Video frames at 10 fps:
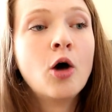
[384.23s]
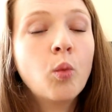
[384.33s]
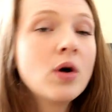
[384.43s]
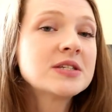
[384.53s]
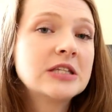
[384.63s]

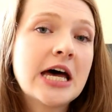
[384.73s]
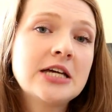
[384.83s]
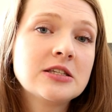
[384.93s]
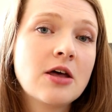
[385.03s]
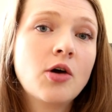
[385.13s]
What's
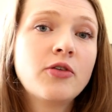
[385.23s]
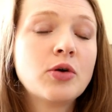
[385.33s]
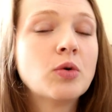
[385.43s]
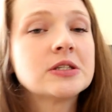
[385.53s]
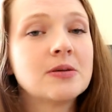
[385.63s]
nice though, if
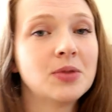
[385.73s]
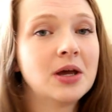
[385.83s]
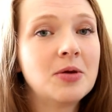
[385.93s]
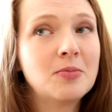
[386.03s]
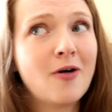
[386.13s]
you want
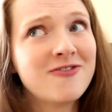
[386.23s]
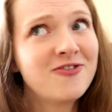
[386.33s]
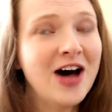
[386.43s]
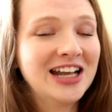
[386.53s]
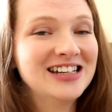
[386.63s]
something a bit more
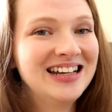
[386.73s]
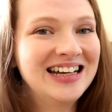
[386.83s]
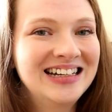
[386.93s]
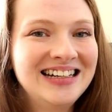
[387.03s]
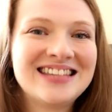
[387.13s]
fun,
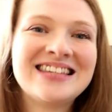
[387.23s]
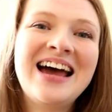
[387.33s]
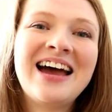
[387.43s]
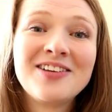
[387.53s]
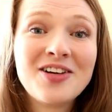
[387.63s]
is
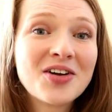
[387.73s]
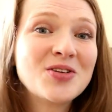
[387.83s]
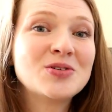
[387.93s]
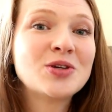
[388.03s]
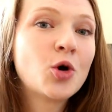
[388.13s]
you can
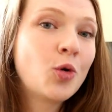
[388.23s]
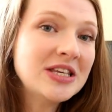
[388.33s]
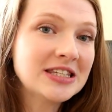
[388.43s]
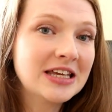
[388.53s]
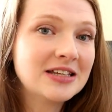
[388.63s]
use
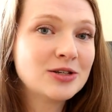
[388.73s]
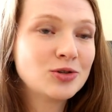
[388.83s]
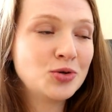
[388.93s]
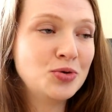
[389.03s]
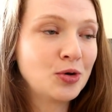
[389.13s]
Quizlet
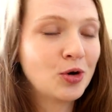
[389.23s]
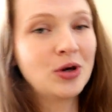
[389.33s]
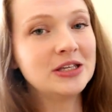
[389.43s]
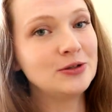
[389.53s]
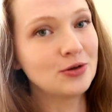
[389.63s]
to
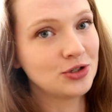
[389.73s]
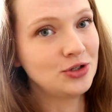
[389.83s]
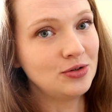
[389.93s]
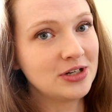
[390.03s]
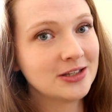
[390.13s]
quiz your
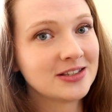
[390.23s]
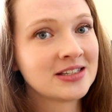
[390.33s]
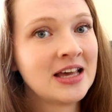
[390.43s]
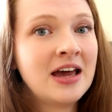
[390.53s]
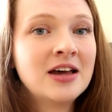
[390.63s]

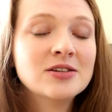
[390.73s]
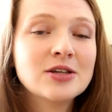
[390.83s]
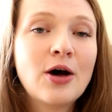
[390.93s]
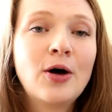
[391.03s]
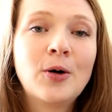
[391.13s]
students.
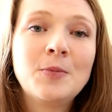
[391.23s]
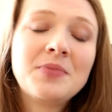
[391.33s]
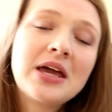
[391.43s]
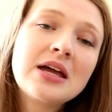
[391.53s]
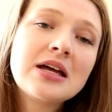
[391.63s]

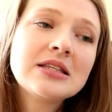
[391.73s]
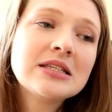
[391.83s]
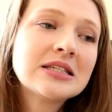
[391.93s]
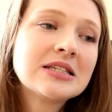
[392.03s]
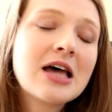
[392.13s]
So
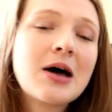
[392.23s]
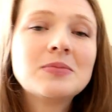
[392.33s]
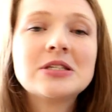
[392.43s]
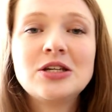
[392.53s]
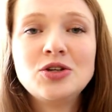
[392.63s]
it's
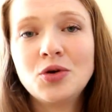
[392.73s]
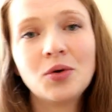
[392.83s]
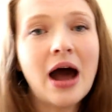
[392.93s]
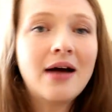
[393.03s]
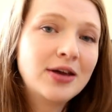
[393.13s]
up to you
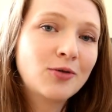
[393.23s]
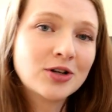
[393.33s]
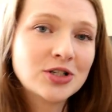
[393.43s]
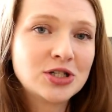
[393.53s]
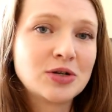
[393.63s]
how you
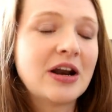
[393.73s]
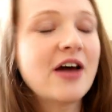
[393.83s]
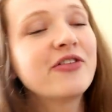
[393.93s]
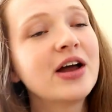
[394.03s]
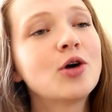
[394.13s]
want to do it. I
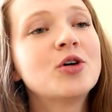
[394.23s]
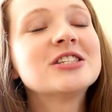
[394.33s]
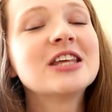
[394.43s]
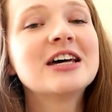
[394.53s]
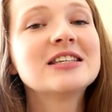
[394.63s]
find
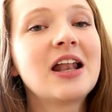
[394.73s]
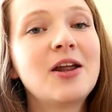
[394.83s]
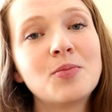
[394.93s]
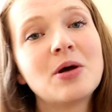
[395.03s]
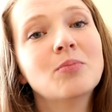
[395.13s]
Quizlet is a
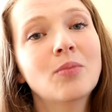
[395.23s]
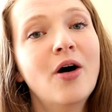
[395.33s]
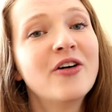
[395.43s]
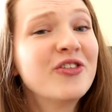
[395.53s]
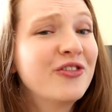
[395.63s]
little bit
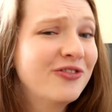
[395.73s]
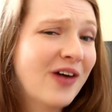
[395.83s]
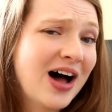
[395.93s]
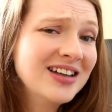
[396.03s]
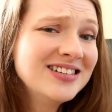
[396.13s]
more
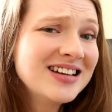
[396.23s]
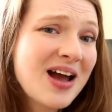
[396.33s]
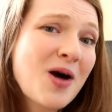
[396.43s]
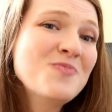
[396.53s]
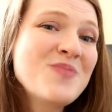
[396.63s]
fun
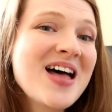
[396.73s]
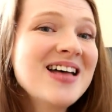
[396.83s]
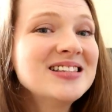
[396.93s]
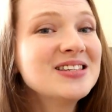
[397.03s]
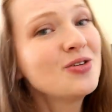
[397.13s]

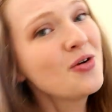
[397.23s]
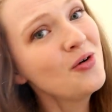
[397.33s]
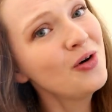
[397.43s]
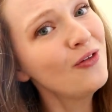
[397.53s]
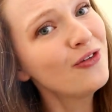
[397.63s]
compared to
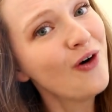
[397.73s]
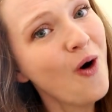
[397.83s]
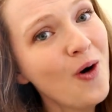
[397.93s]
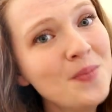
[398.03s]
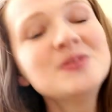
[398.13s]
Google
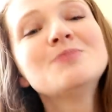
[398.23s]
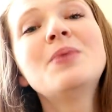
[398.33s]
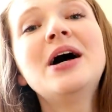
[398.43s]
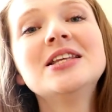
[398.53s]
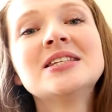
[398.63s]
Forms,
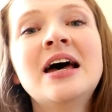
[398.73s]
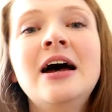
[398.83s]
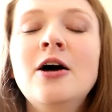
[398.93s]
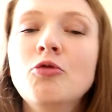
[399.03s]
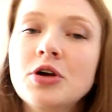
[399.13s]
but
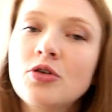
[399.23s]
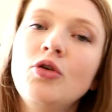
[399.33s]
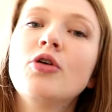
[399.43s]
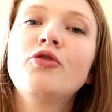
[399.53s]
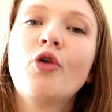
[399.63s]
with
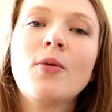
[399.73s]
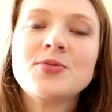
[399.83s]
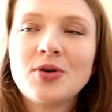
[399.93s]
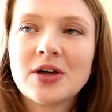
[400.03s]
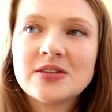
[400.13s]
Google
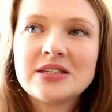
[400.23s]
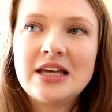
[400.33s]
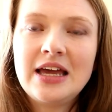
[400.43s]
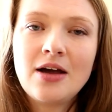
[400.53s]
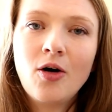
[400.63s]
Forms you can
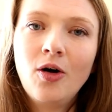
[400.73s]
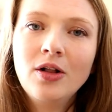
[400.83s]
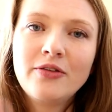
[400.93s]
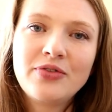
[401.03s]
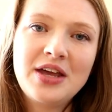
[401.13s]
see
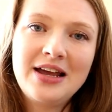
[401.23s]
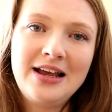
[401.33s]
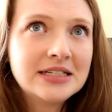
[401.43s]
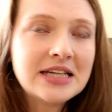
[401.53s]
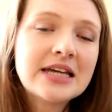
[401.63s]
all of
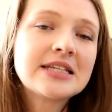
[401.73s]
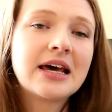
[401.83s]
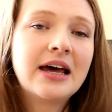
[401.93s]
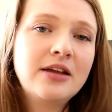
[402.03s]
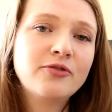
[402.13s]
the
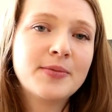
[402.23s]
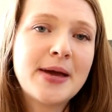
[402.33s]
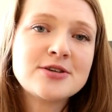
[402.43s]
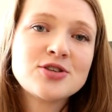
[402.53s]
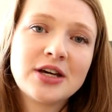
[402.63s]
data and
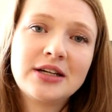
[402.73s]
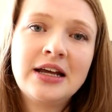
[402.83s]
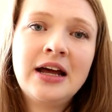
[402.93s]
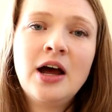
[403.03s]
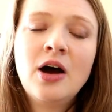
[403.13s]

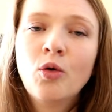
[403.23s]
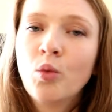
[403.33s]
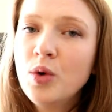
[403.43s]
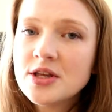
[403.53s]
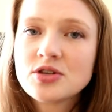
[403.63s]
information,
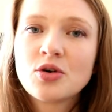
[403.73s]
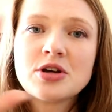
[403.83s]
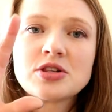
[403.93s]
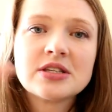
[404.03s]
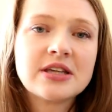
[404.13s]
which
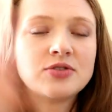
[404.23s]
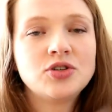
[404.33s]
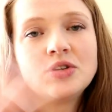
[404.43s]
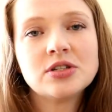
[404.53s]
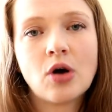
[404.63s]
questions have
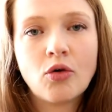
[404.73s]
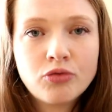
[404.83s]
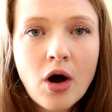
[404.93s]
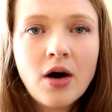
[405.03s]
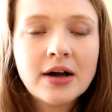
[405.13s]
students got
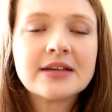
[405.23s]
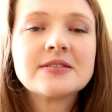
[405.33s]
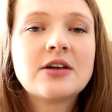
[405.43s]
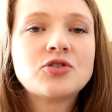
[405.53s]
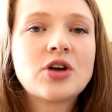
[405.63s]
wrong,
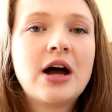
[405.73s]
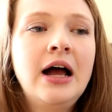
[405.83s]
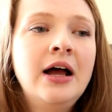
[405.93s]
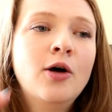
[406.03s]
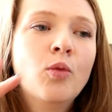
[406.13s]
etc.
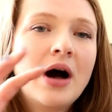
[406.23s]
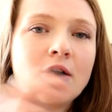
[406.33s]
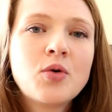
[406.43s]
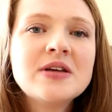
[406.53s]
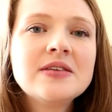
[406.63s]

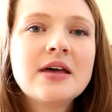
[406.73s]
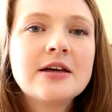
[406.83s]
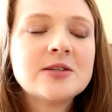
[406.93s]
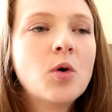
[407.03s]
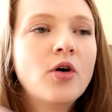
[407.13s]
While Quizlet
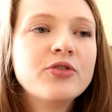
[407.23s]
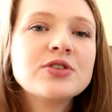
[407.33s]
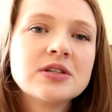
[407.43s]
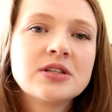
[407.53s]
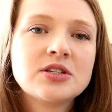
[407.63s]
is more for
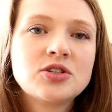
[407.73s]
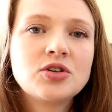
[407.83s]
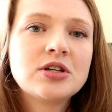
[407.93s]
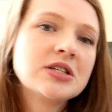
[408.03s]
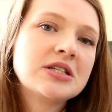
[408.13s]
just the
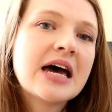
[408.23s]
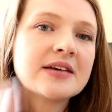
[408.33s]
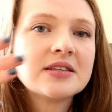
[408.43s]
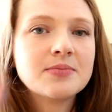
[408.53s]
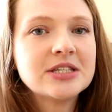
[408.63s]
student to
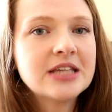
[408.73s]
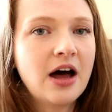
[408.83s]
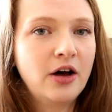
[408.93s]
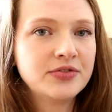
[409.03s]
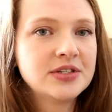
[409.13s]
test
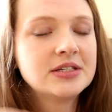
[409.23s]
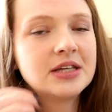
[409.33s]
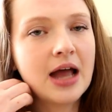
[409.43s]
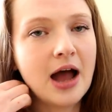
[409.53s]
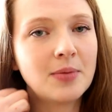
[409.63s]
themselves to
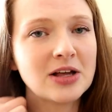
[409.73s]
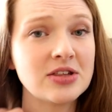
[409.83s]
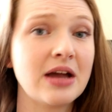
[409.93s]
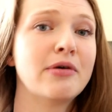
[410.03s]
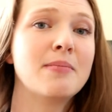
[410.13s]
see how much
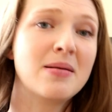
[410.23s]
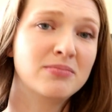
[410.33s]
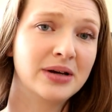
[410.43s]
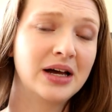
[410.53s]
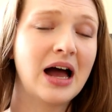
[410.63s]
they
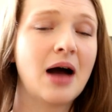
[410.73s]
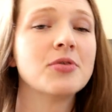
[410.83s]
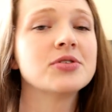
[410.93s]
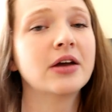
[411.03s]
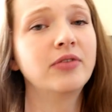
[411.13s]
remember, how
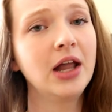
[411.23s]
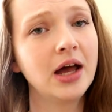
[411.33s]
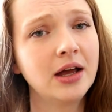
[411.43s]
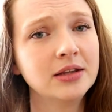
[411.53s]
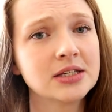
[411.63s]
much they've
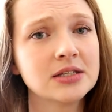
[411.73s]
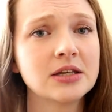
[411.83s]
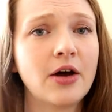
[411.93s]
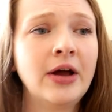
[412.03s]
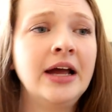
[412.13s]
learned.
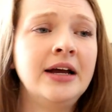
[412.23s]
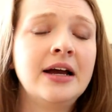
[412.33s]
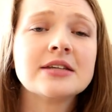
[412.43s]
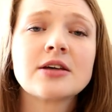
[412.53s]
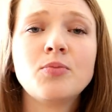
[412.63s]
So
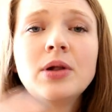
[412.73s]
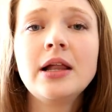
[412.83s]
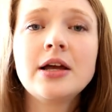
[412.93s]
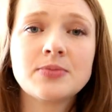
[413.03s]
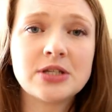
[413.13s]
it's
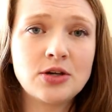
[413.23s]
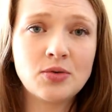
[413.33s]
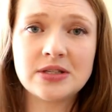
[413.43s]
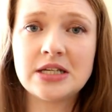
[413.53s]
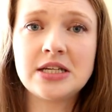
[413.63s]
completely up to
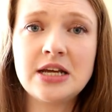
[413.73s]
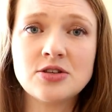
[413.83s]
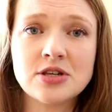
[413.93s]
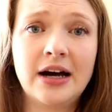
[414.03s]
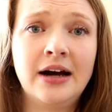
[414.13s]
you as the
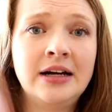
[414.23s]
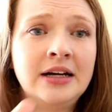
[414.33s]
teacher.